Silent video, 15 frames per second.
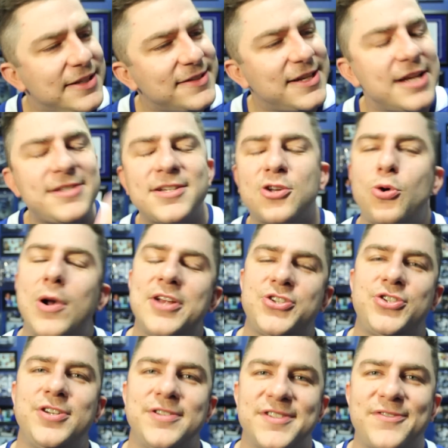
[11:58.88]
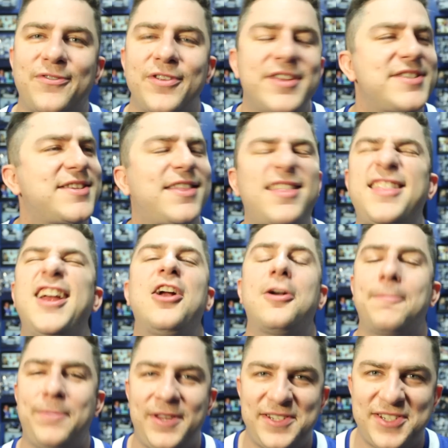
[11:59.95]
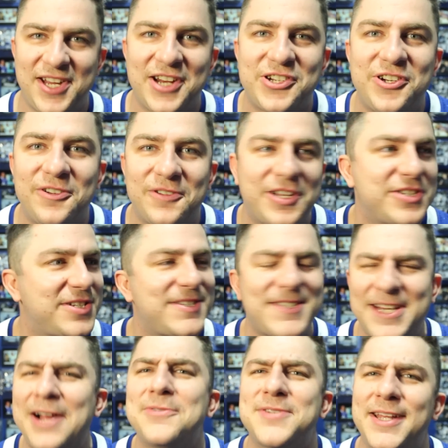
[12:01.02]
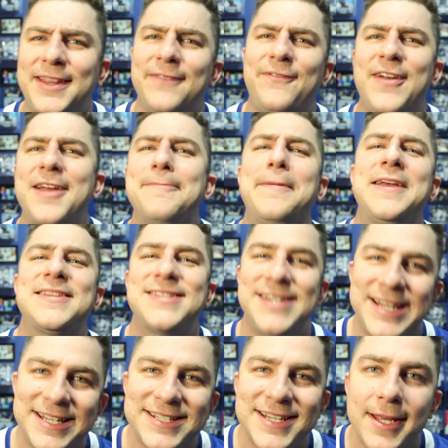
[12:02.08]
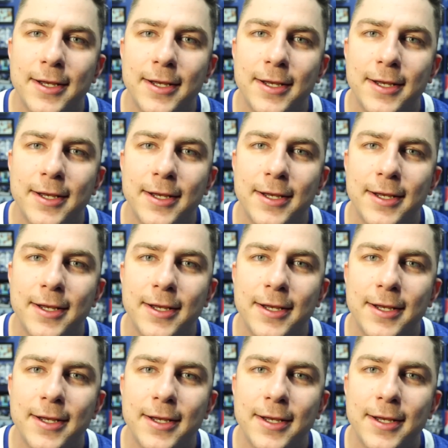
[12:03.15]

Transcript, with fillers: Let's get to questions for this therapy session, because it sounds like the fan base needs